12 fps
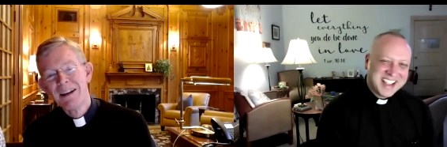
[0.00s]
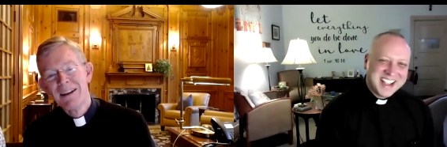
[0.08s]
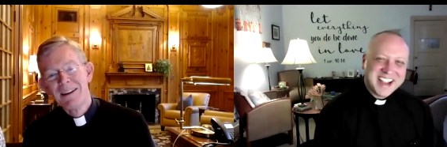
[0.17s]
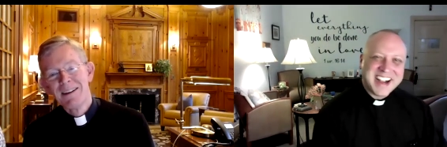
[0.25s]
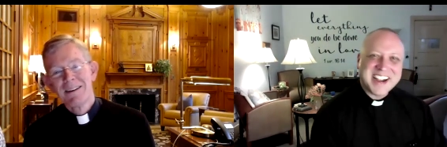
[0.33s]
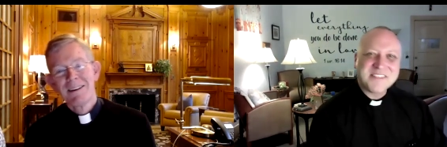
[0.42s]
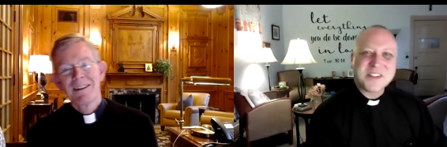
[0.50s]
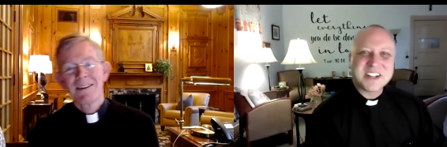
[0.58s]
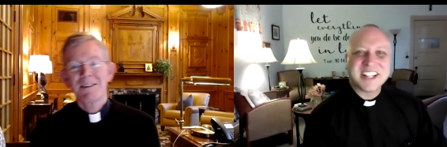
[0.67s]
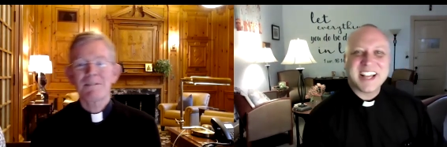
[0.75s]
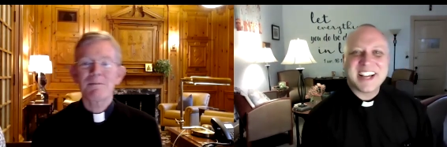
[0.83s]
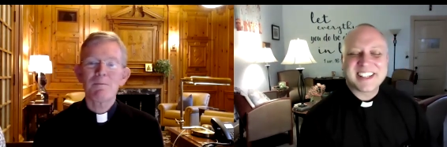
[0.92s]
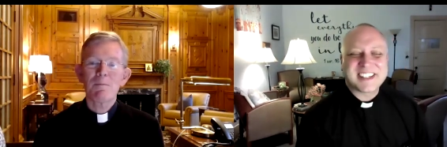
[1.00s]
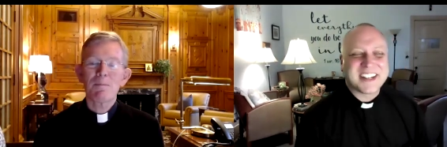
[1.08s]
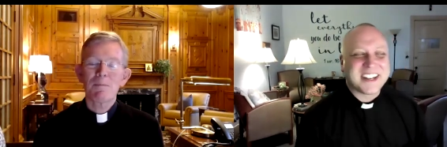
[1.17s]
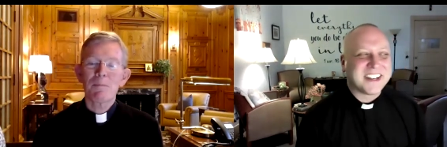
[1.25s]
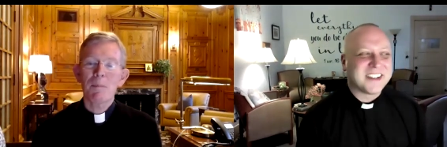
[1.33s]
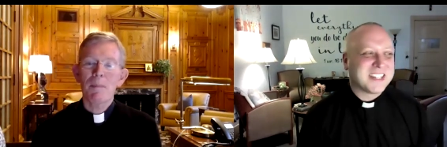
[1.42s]
Speaker 1: I have one last
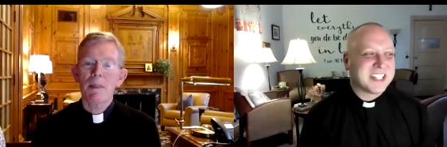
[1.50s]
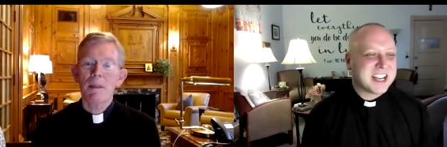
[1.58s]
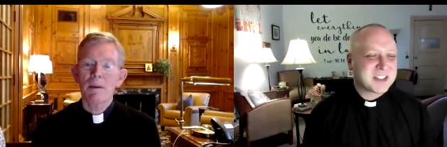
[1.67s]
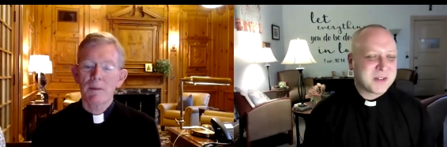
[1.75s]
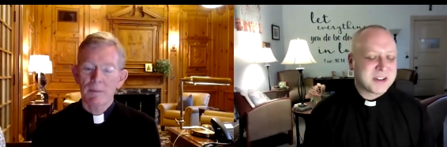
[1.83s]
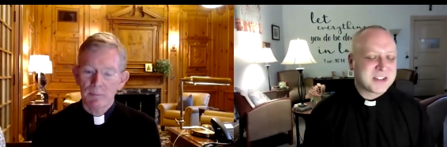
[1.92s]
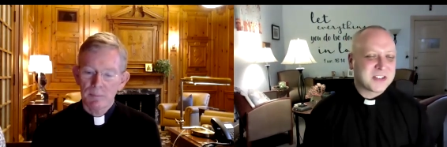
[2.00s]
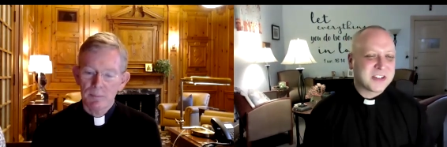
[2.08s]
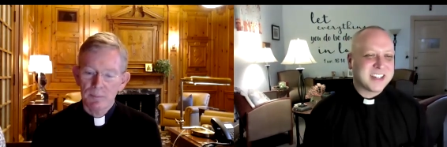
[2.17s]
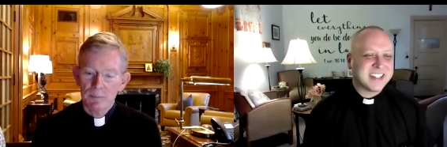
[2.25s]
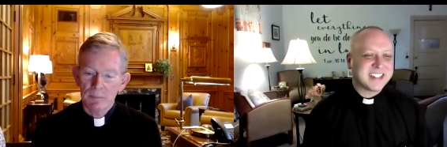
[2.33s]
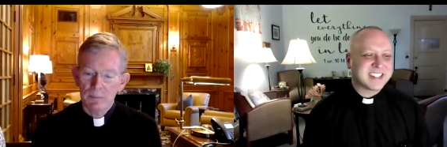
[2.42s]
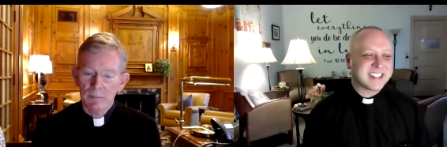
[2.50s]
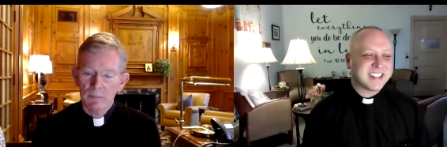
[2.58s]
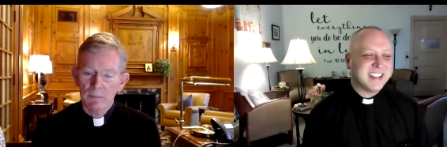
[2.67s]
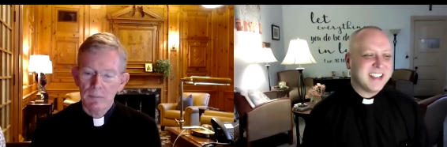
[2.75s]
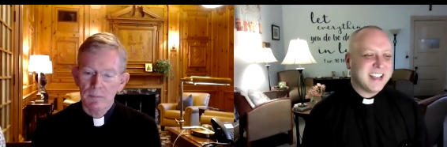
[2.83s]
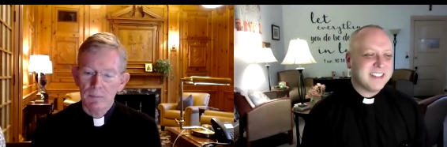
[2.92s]
uh, one last question is,
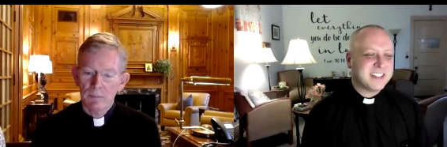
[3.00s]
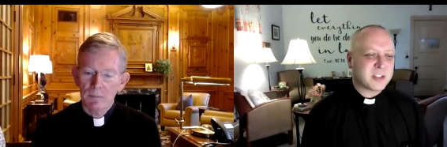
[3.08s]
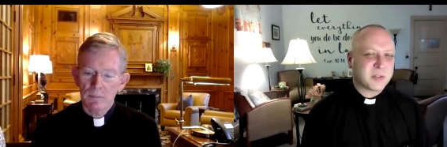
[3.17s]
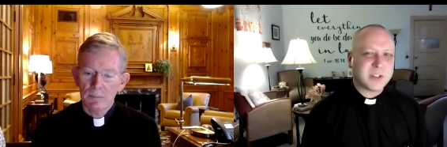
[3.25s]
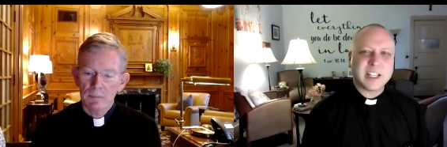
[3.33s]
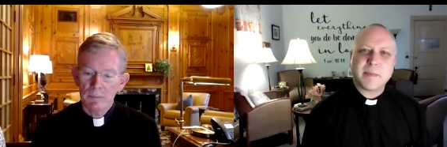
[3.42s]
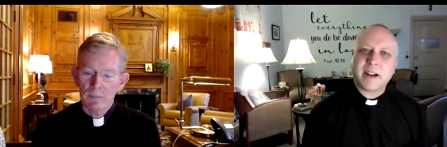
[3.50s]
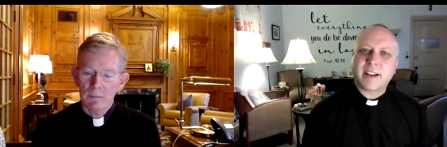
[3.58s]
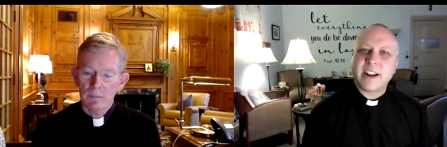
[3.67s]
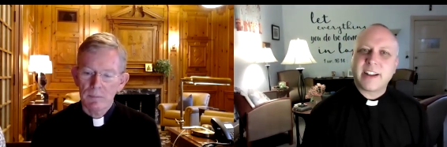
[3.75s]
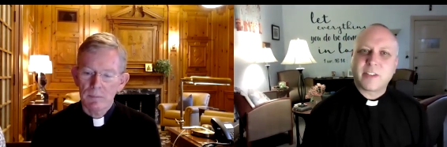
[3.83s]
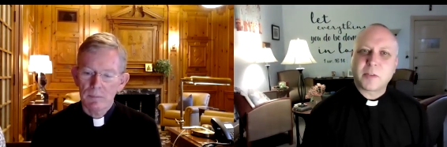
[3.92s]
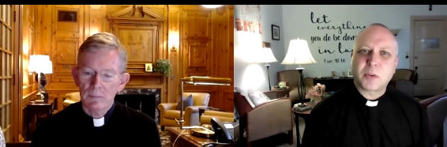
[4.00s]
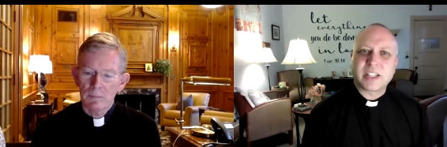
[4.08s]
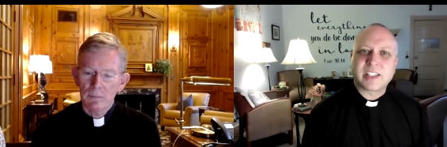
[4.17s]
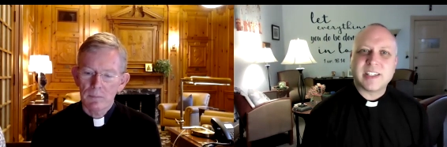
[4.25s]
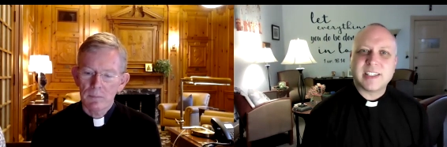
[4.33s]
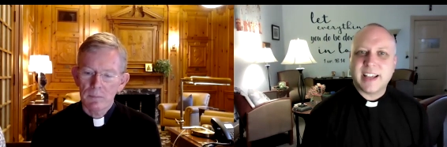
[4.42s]
and it's really about kind of the
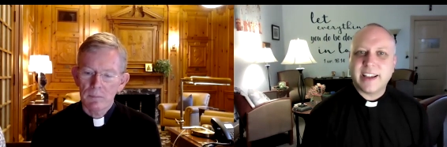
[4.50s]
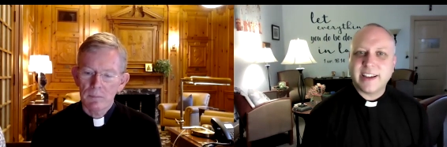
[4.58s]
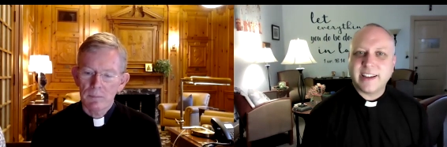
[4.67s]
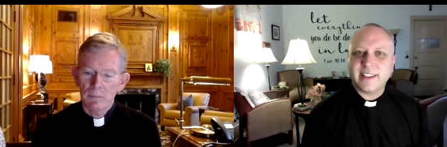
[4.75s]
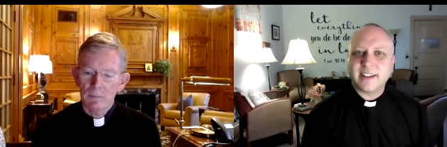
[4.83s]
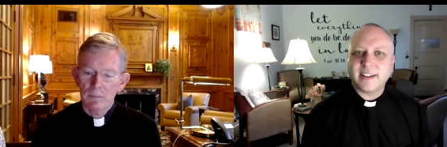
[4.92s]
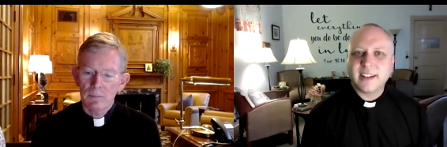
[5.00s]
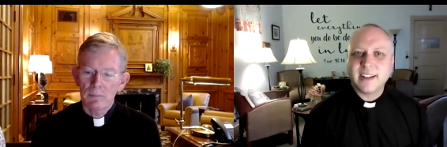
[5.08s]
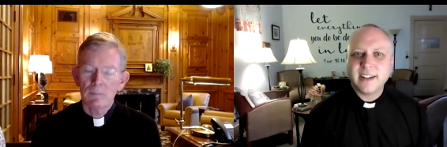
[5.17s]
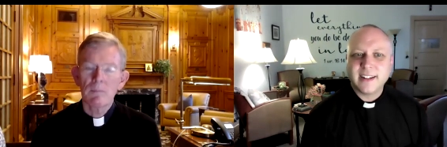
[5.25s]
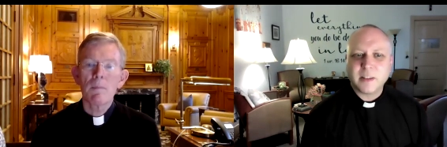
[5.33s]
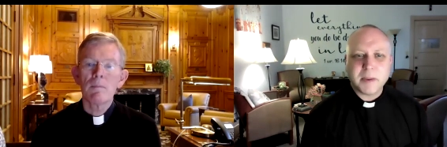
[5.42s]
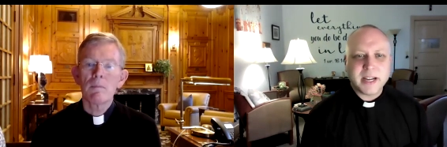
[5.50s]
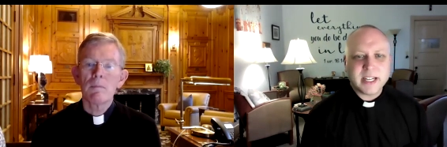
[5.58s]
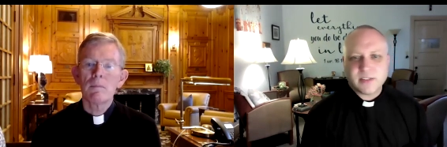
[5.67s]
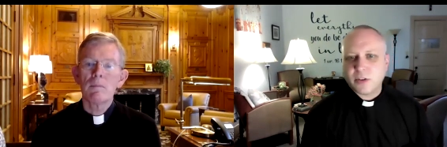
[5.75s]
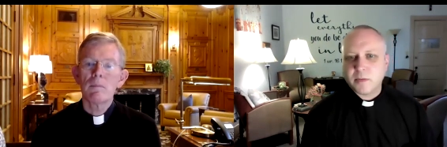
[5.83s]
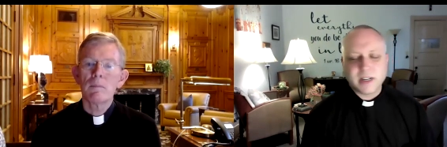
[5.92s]
present day. That the
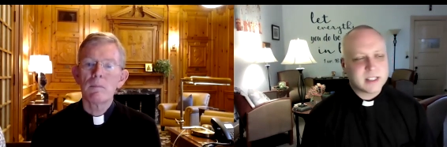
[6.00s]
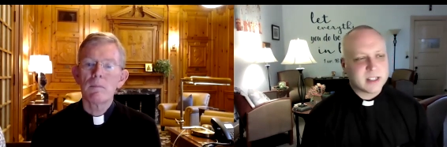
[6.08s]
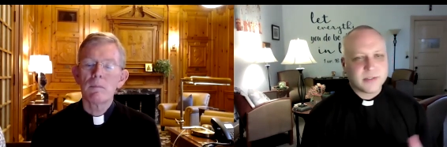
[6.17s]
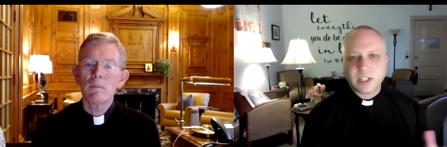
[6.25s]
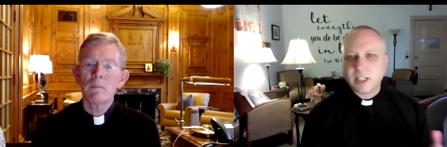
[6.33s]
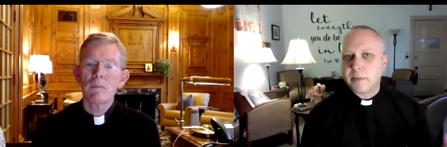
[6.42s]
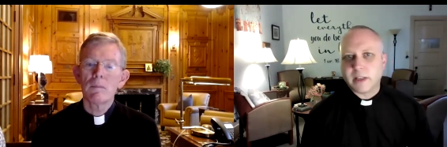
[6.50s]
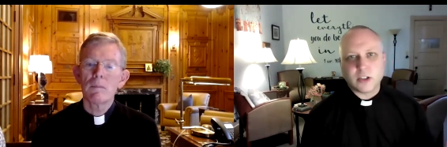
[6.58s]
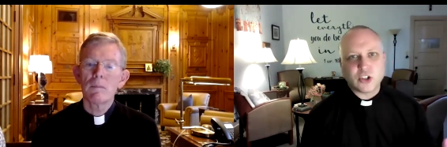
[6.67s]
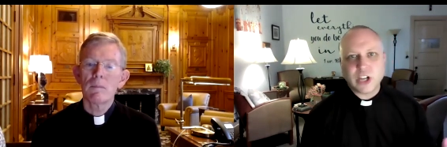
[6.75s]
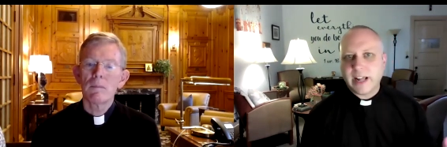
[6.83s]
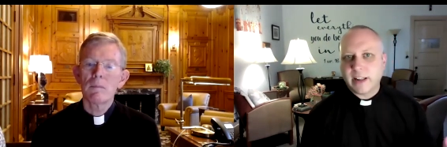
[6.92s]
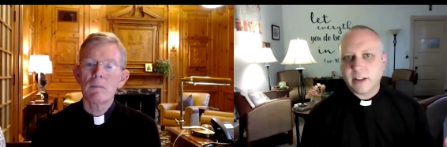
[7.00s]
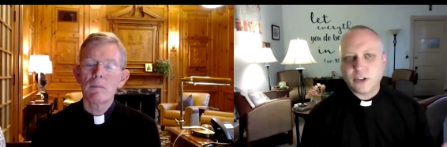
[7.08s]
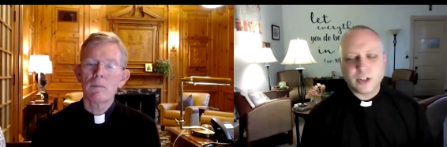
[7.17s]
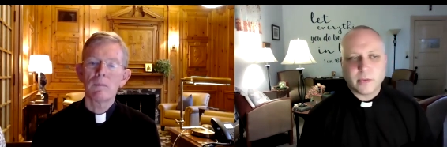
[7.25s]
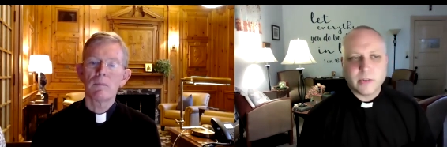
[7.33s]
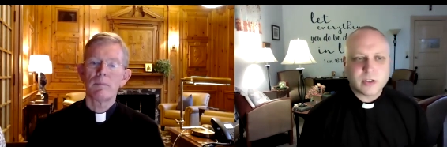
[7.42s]
past few months have really been
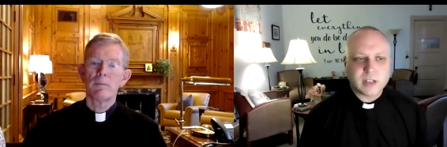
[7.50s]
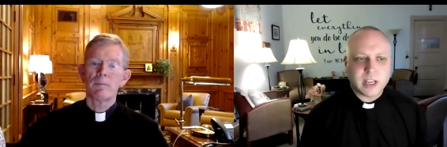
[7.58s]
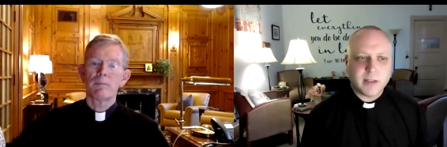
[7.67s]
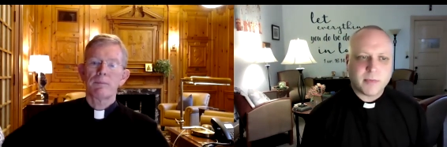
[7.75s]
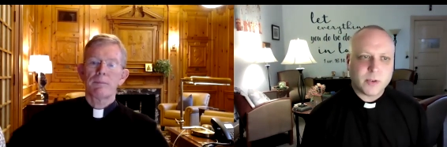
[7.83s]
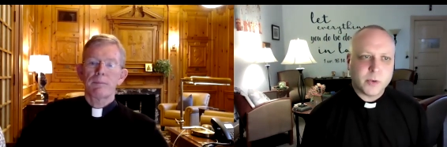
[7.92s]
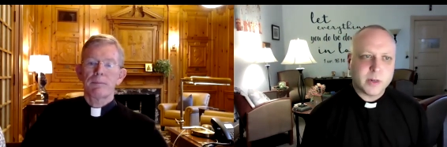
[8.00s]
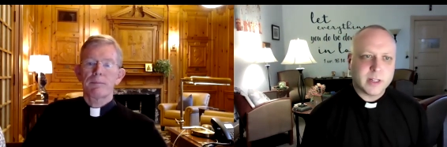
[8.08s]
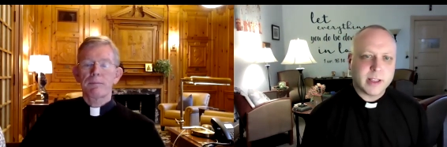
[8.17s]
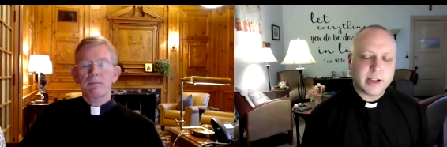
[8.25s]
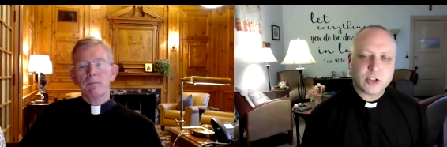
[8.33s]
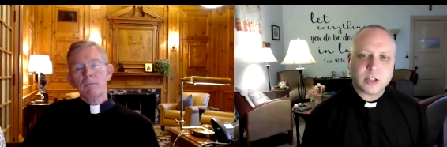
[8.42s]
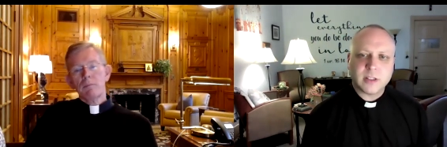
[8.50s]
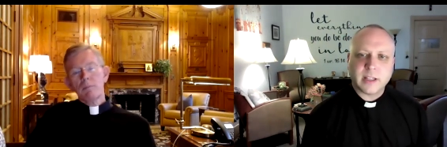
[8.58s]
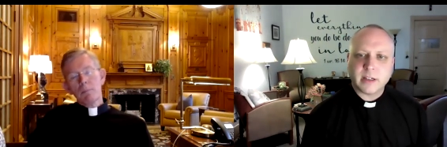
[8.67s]
challenging. We just came through an election that